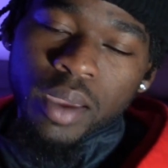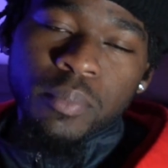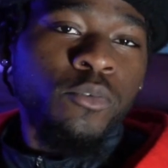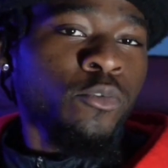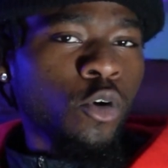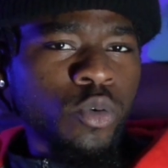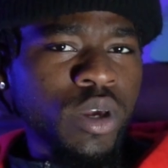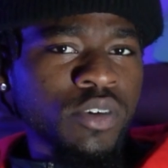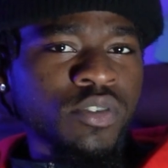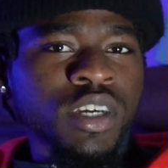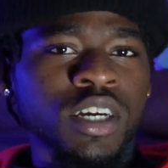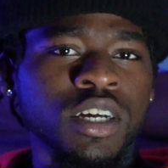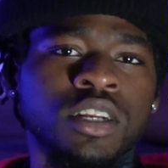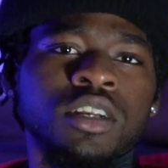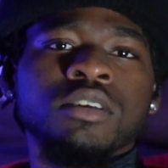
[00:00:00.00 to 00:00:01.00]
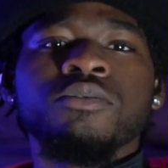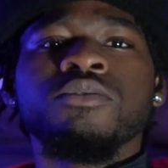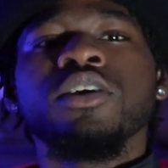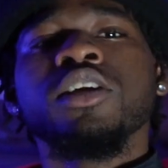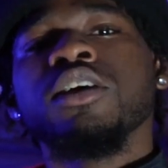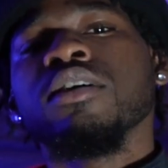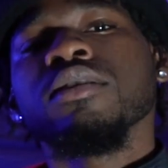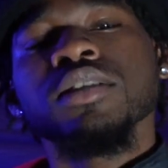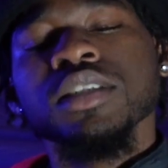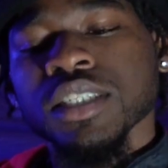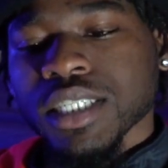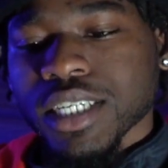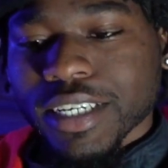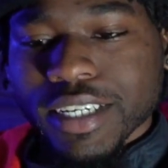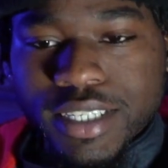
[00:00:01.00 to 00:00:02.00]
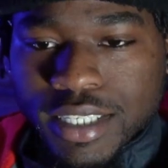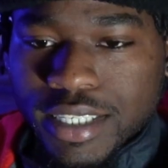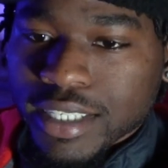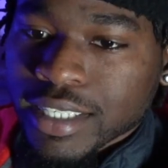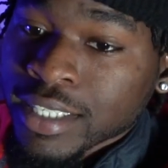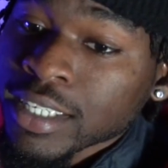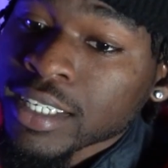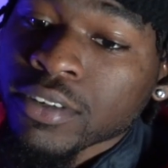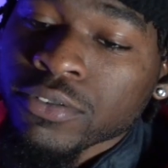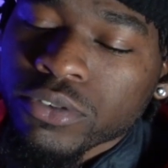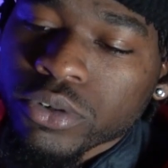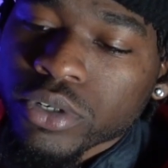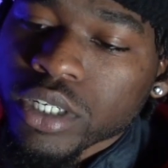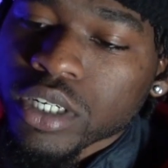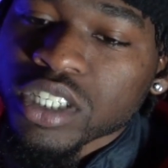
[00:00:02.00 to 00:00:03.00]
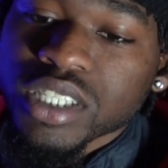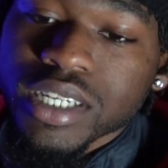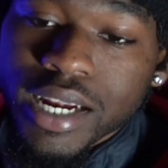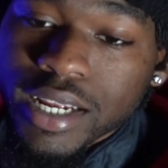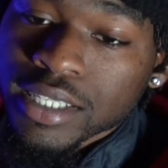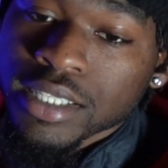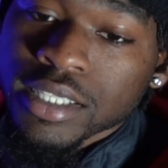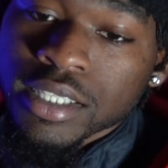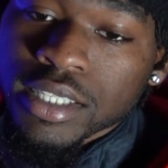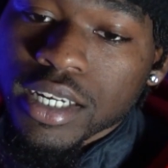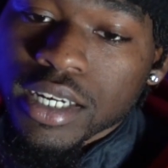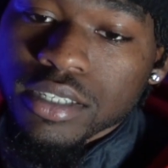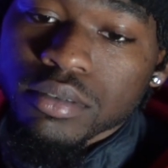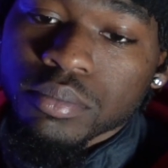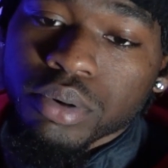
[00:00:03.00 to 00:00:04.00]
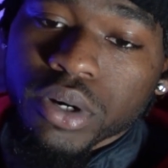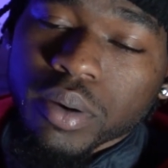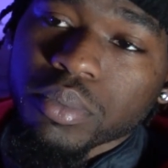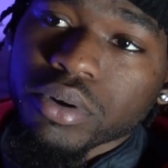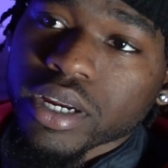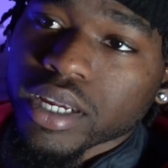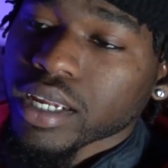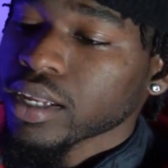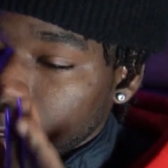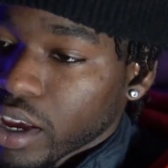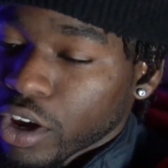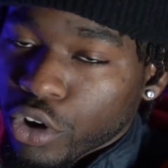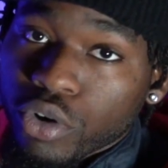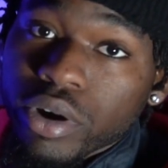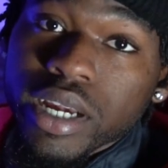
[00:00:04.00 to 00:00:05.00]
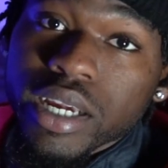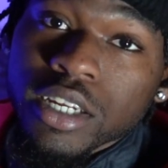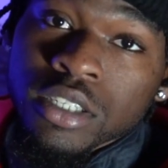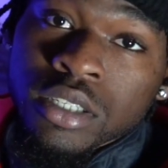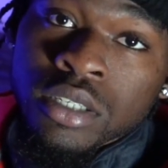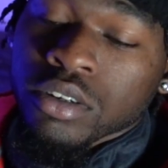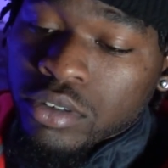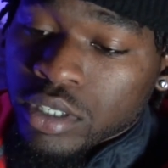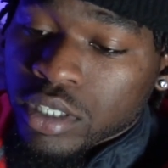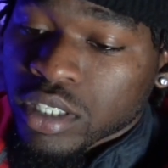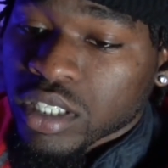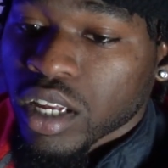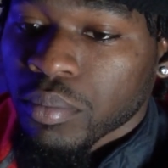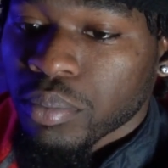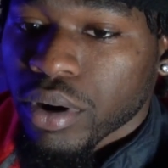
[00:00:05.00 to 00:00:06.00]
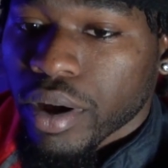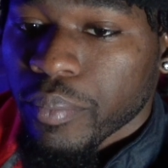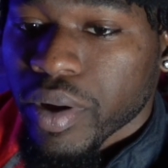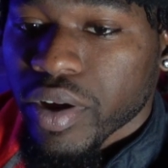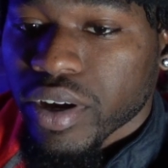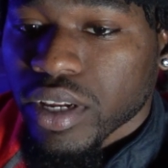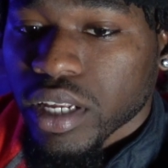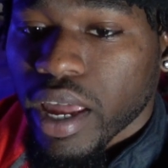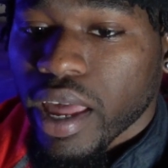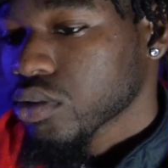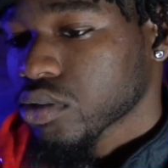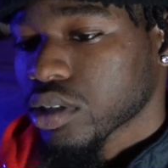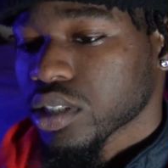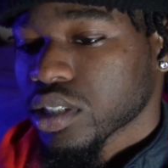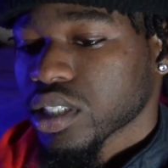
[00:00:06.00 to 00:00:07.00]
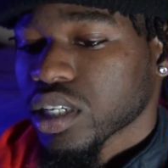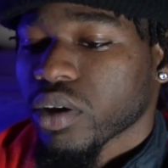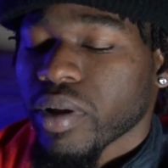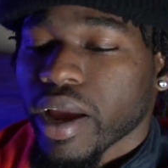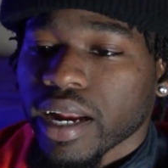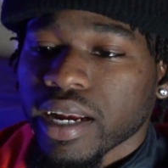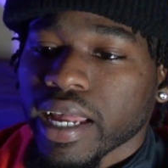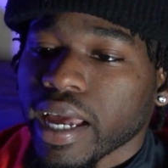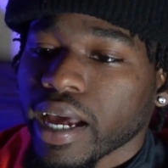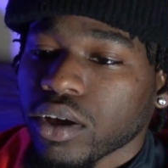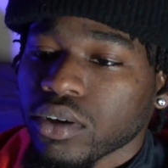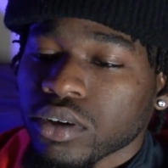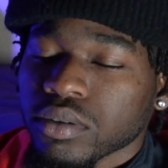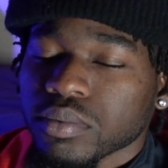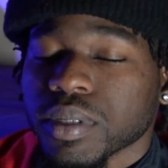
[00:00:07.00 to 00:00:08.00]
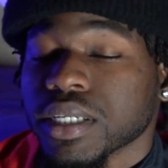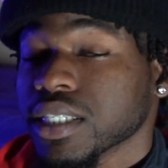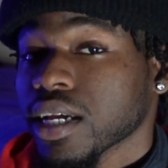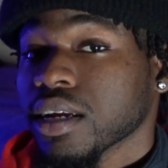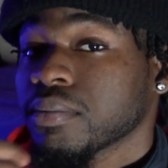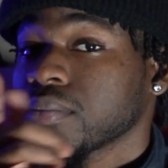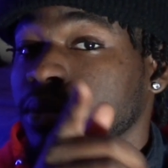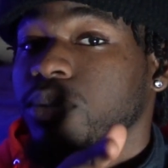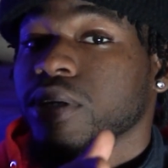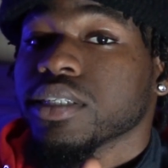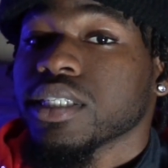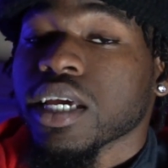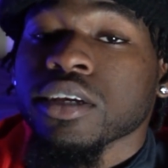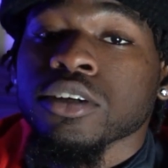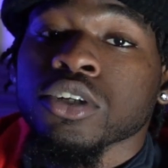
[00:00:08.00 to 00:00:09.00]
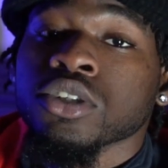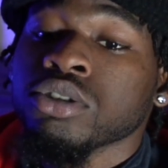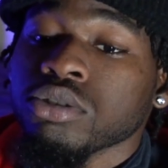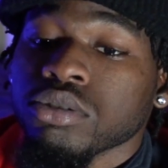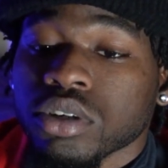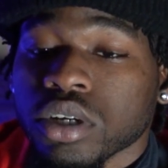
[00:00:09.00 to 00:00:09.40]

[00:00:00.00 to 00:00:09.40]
And before we even get into the video, just shout out to the city for real. Shout out to Stunna, Brand Brand, and Chris. You know what I'm saying? Primarily, you know what I'm saying right now. Man, shout out my boy Tayo too.